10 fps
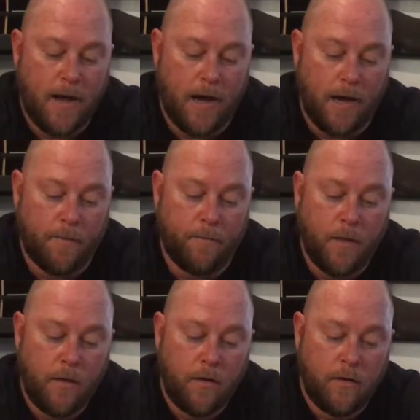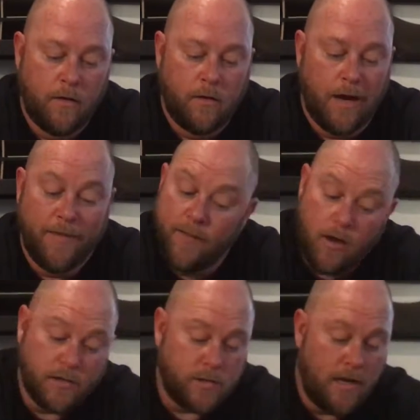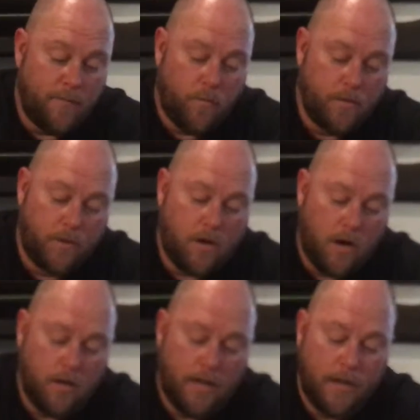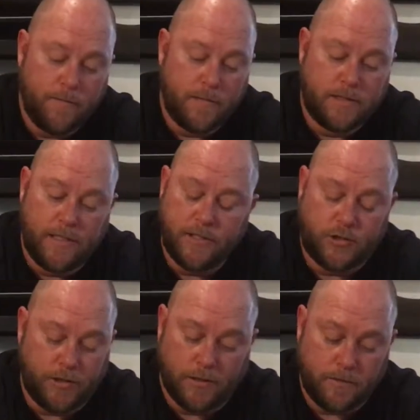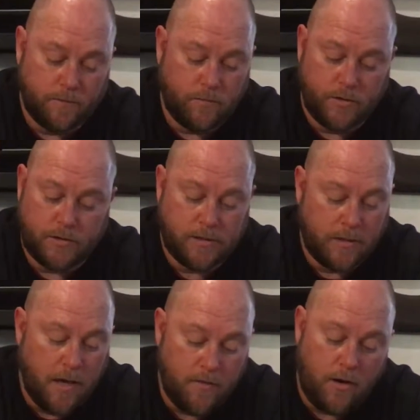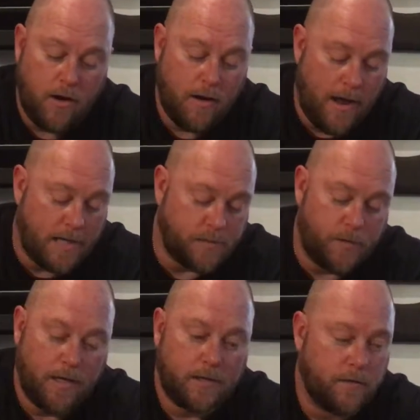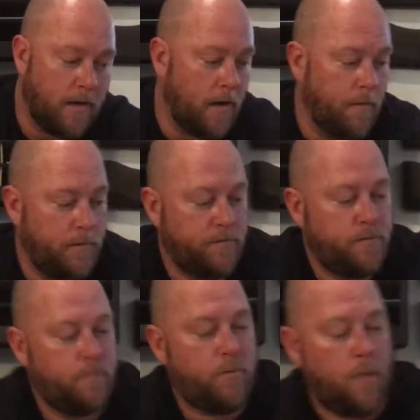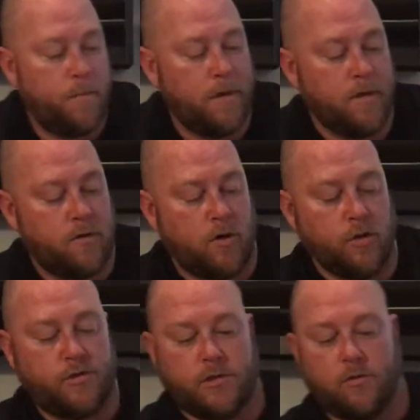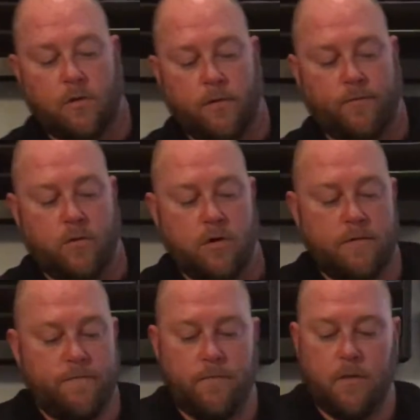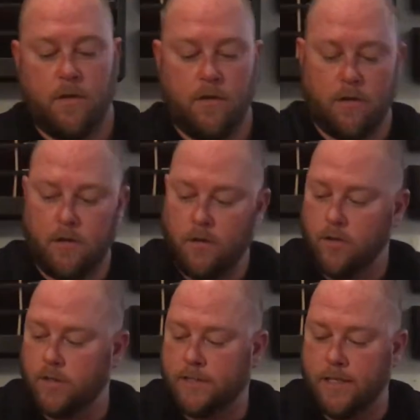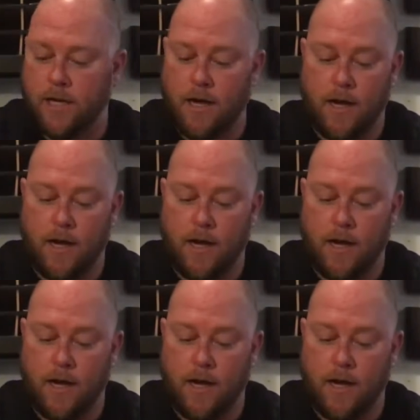And then they also have what we call the ding shield, which is another aspect. You've probably been to the grocery store before, looked at